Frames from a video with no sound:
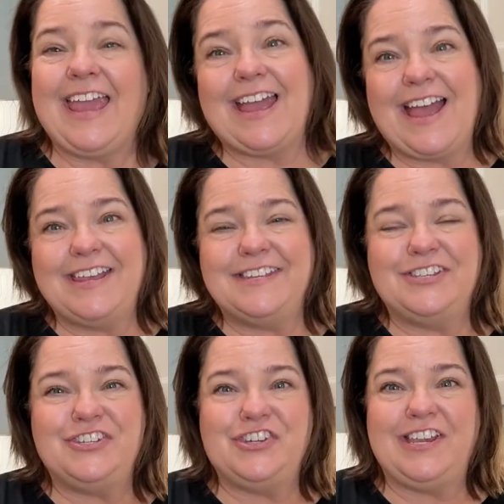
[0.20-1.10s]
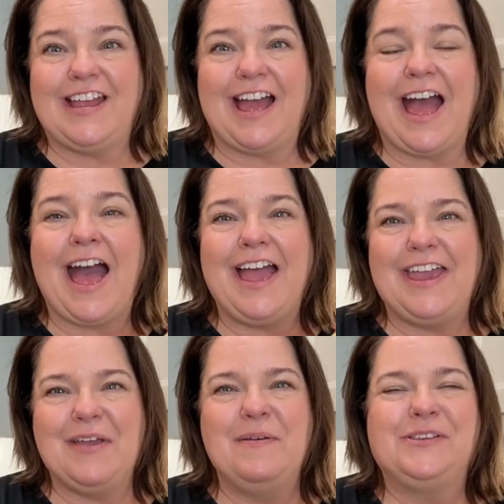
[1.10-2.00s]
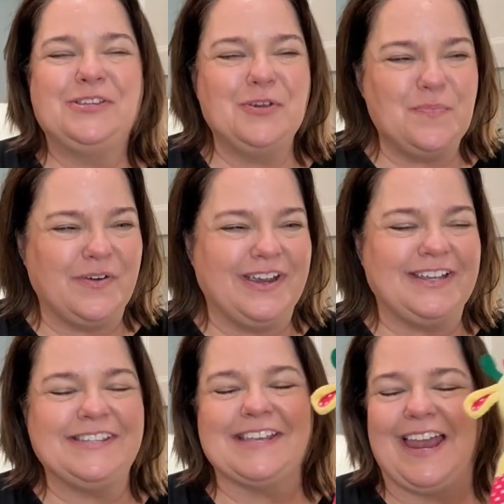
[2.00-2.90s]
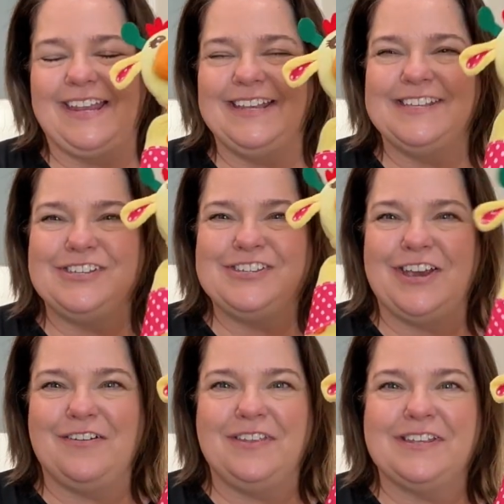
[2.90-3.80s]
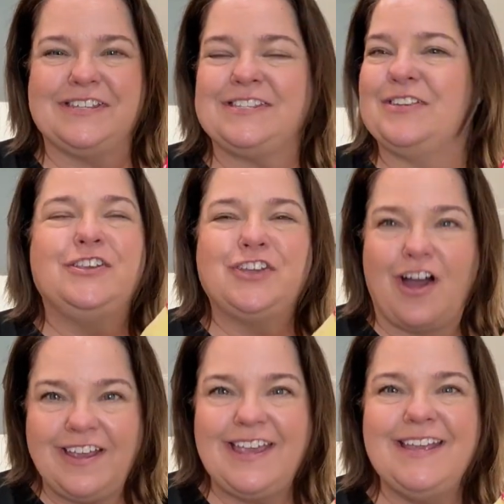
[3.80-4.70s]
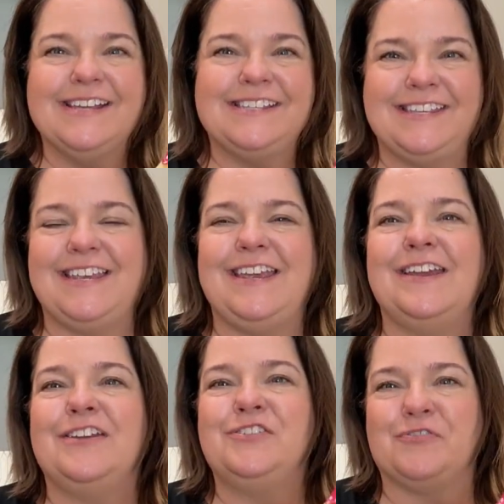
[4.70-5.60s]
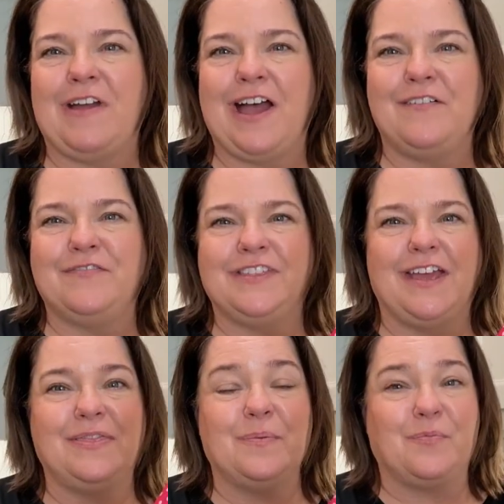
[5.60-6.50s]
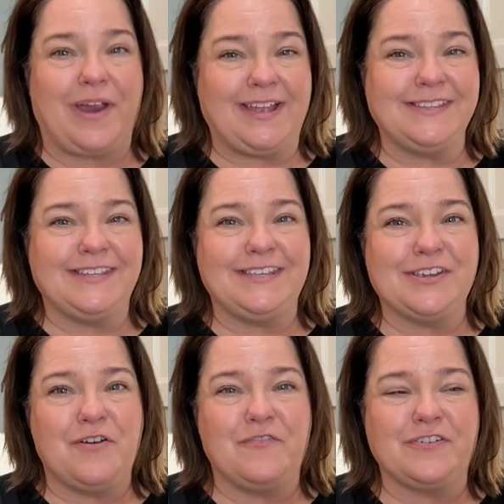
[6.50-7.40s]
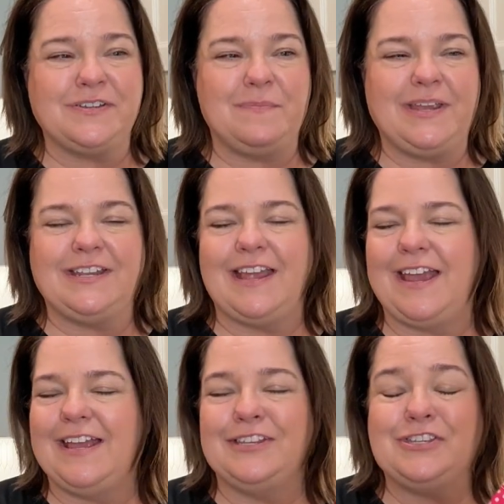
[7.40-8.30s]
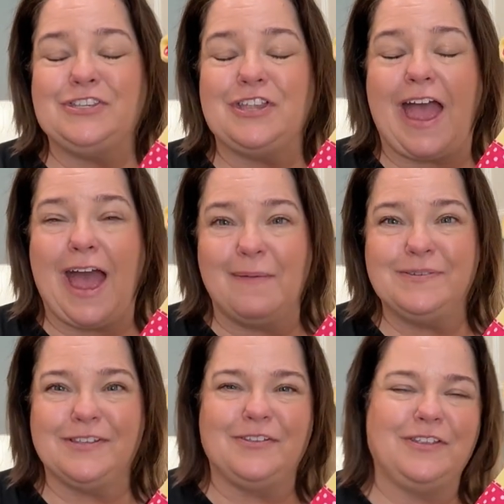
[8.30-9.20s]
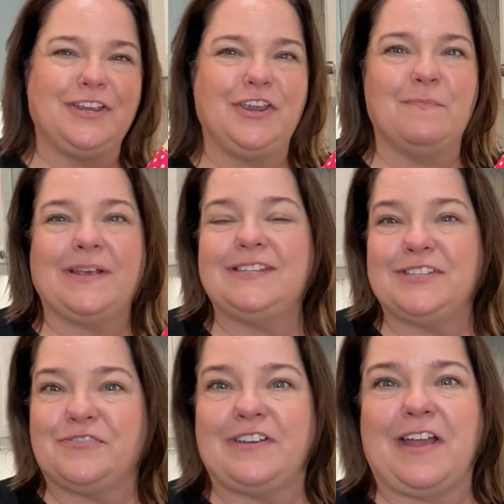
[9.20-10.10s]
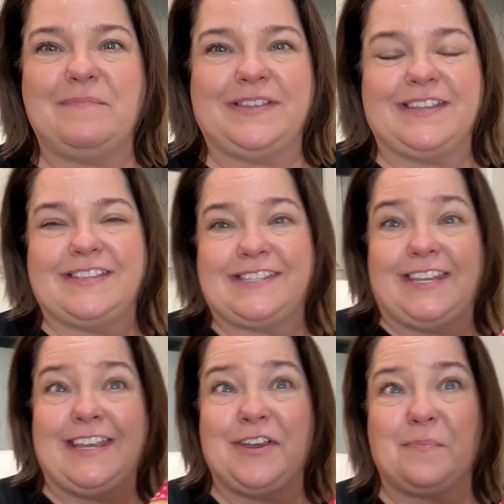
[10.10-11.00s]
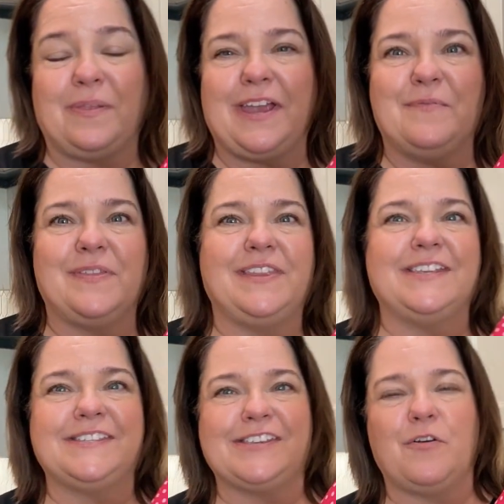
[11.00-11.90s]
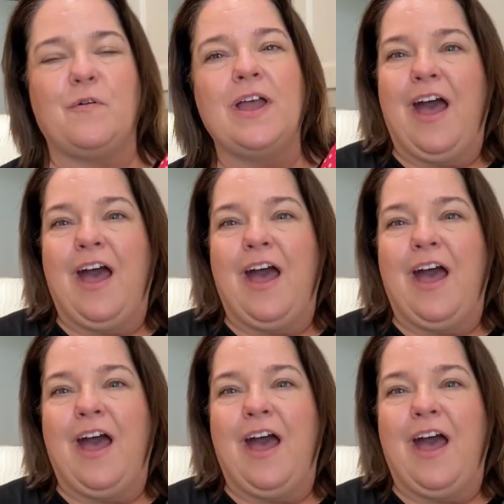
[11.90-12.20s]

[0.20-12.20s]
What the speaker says: guys, it's Gina. I am super excited to share this talking, singing giraffe that the brand sent over to me today. It's absolutely cute. My sister and I have been sitting here playing with this. So